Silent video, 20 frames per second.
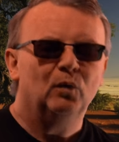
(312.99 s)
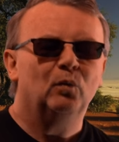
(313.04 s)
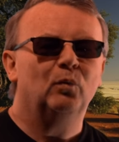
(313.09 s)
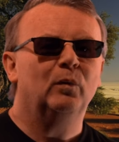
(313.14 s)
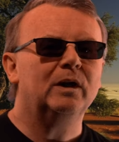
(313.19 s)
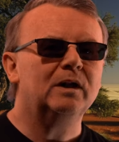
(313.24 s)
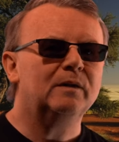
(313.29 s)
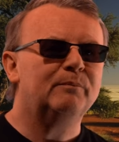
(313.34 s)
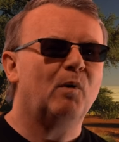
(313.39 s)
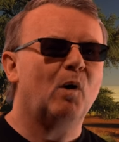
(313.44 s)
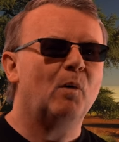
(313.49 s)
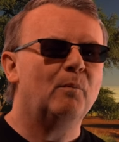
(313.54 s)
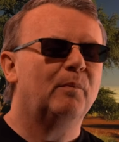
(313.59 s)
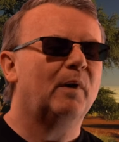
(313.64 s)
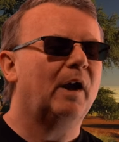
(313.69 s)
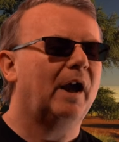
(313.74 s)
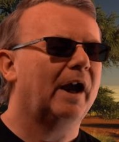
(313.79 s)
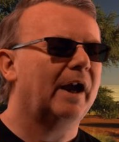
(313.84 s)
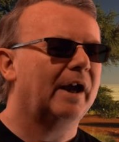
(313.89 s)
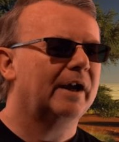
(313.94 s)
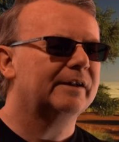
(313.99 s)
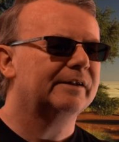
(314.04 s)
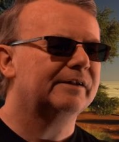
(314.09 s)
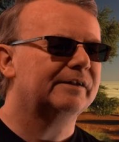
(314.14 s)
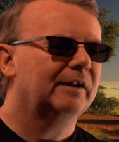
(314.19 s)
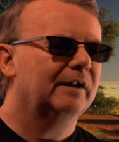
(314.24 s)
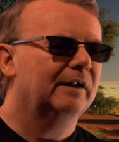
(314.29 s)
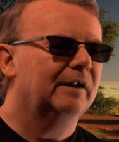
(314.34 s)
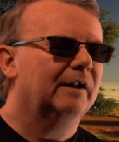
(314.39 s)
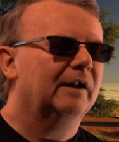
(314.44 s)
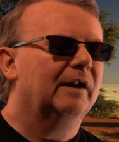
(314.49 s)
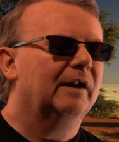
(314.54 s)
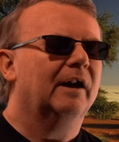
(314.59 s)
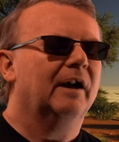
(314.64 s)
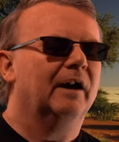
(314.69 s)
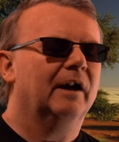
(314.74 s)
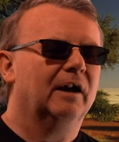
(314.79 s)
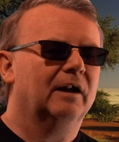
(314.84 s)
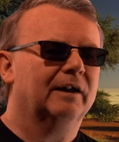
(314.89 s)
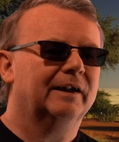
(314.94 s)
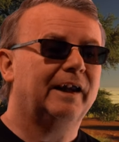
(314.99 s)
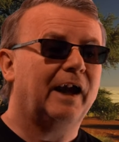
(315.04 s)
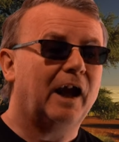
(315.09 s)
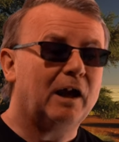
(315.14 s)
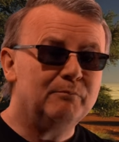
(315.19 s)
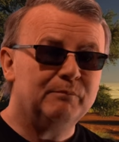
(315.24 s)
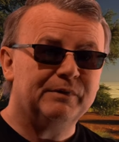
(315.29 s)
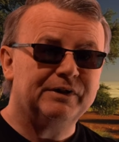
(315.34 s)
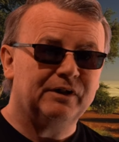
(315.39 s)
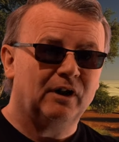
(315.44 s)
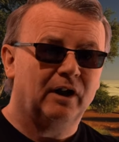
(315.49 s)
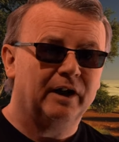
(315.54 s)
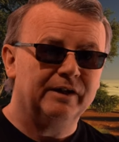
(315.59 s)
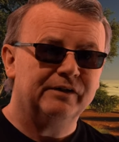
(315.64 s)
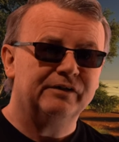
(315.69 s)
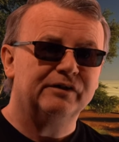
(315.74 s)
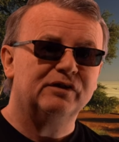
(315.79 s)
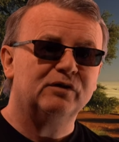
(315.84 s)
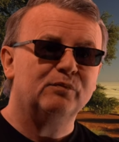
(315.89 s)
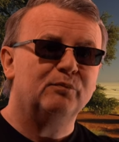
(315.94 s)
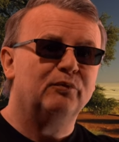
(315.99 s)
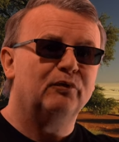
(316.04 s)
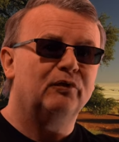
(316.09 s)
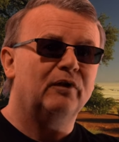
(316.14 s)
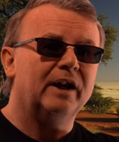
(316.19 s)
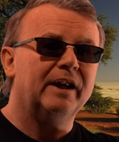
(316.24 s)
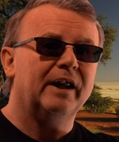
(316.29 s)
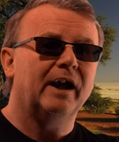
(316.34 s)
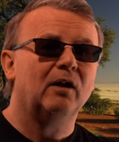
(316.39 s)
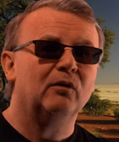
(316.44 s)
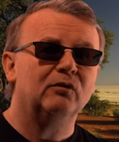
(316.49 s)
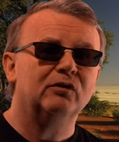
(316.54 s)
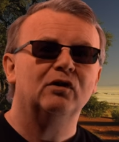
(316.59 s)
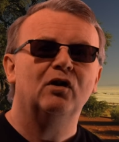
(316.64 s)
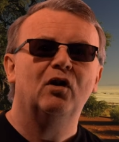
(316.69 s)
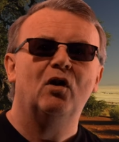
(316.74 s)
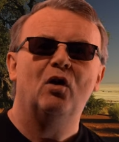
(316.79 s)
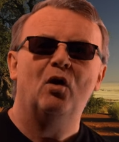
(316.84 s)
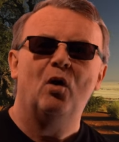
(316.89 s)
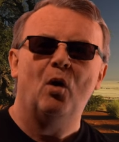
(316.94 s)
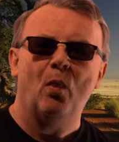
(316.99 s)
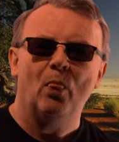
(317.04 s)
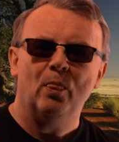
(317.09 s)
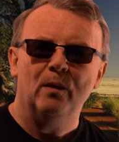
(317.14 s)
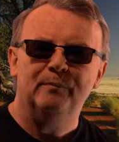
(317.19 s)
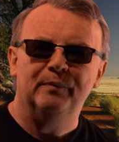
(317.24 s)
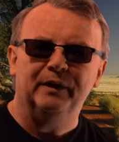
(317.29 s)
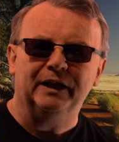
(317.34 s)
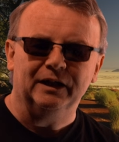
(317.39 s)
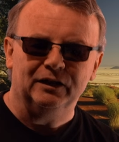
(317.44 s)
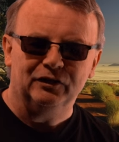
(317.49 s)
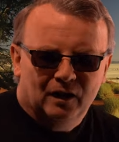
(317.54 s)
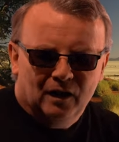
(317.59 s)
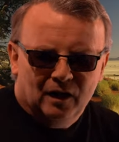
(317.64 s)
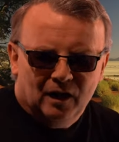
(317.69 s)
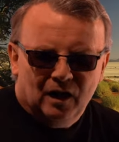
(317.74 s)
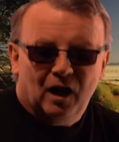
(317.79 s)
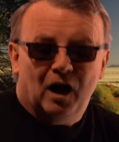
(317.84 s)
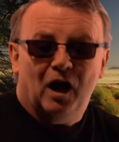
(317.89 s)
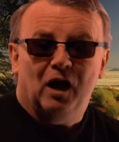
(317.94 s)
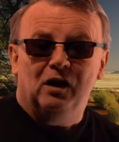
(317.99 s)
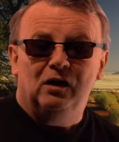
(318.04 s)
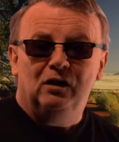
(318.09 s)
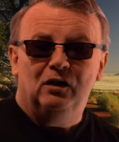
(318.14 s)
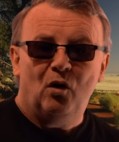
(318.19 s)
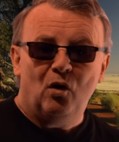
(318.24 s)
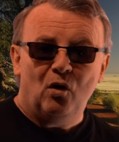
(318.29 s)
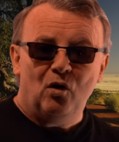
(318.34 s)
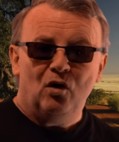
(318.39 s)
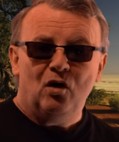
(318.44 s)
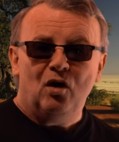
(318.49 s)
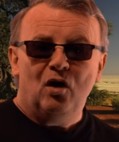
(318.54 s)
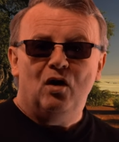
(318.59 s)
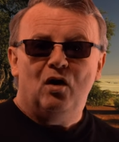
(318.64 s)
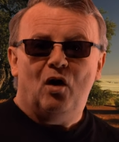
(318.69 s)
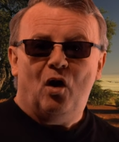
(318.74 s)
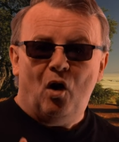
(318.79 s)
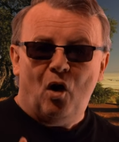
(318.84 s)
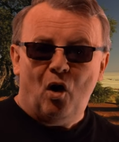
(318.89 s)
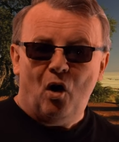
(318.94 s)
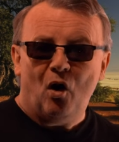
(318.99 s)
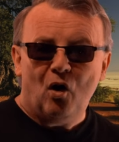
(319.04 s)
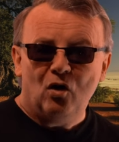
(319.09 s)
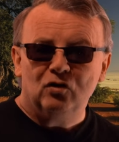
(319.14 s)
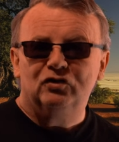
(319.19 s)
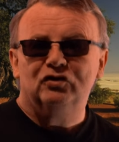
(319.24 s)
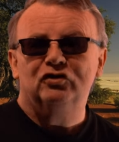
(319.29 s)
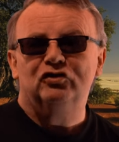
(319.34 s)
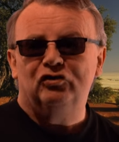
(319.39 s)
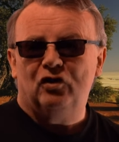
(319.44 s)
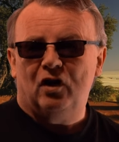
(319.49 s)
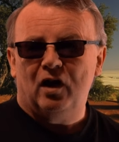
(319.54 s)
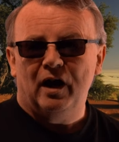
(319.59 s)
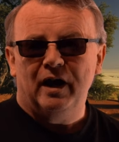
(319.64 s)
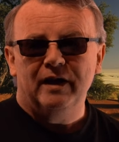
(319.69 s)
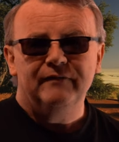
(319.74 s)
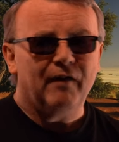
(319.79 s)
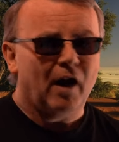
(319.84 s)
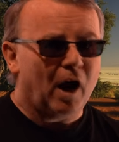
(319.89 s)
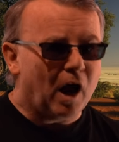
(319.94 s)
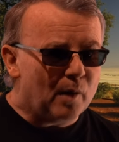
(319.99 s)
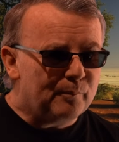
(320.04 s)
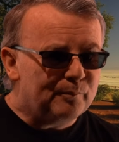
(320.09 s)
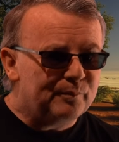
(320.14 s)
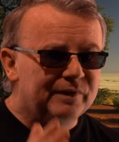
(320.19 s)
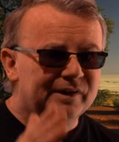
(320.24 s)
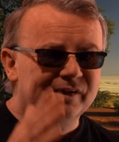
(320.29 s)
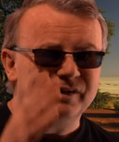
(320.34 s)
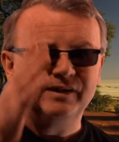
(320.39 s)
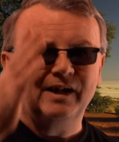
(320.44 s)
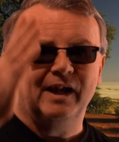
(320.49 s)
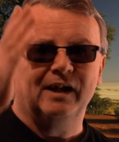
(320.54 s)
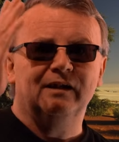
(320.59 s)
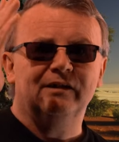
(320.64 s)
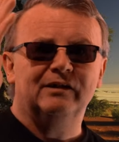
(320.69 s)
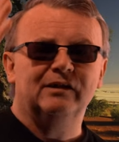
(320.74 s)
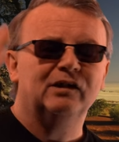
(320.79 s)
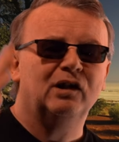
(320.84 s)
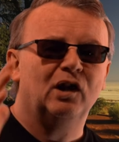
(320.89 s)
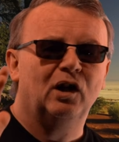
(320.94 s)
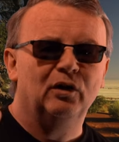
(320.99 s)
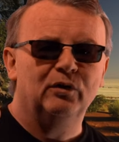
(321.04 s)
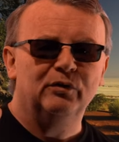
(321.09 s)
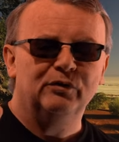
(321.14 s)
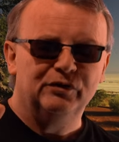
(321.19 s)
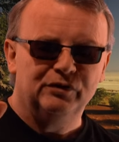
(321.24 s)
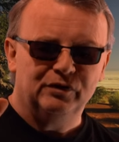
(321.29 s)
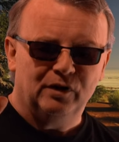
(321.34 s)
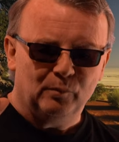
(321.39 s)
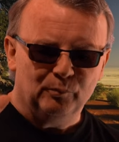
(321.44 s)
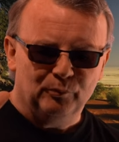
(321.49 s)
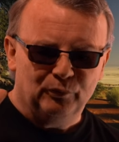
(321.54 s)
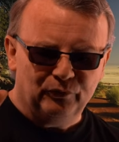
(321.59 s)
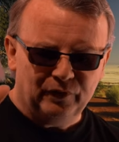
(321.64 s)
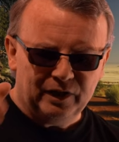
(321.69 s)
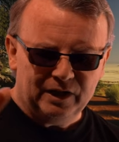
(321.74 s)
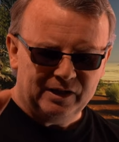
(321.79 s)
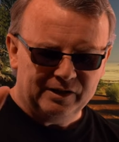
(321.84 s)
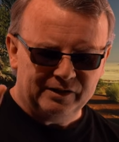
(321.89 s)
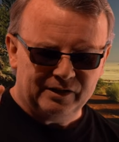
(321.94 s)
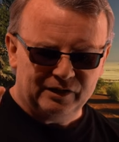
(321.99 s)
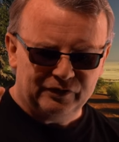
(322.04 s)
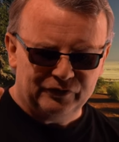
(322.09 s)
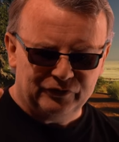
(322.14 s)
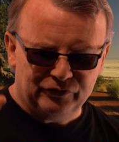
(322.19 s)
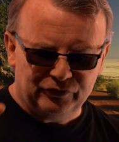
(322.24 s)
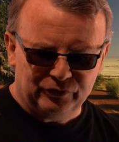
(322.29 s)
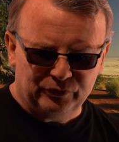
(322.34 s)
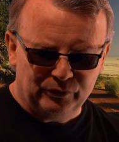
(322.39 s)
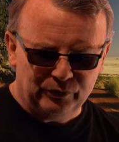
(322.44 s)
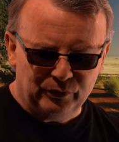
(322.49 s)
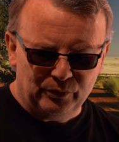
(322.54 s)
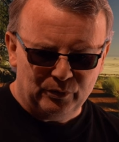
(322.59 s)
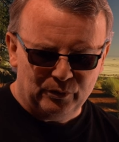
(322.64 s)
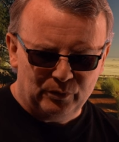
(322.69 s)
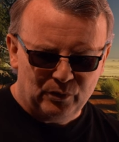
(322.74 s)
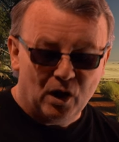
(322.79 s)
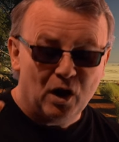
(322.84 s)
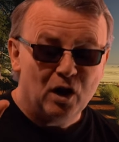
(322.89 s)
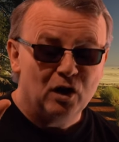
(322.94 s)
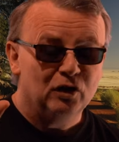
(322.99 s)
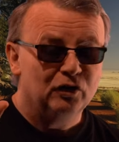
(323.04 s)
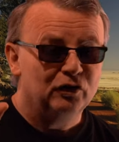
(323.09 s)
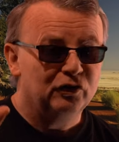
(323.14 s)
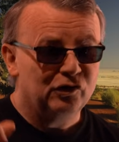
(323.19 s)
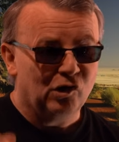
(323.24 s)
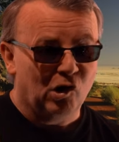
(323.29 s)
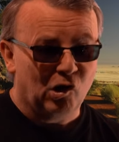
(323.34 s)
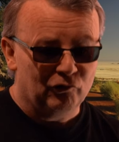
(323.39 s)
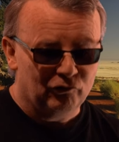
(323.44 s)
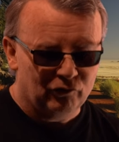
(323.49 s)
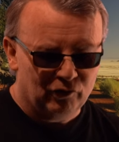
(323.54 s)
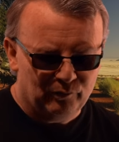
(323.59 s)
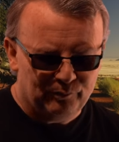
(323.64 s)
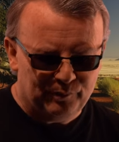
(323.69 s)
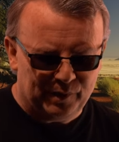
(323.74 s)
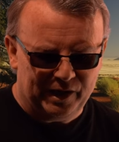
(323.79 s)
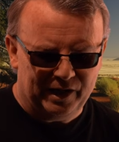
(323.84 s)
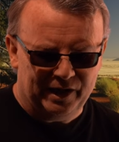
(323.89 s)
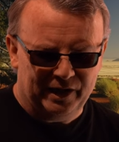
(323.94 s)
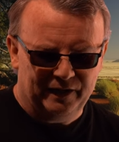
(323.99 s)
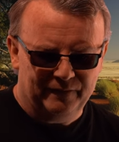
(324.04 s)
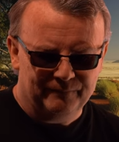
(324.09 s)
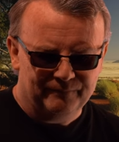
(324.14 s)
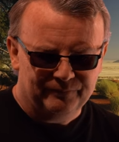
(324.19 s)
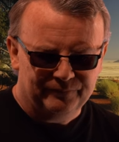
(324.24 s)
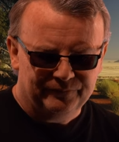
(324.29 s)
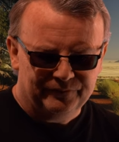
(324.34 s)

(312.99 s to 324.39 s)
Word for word: Windpomp has uh, campsites spread out on the beach a long, hot drive up the Skeleton Coast brings us to Torra Bay,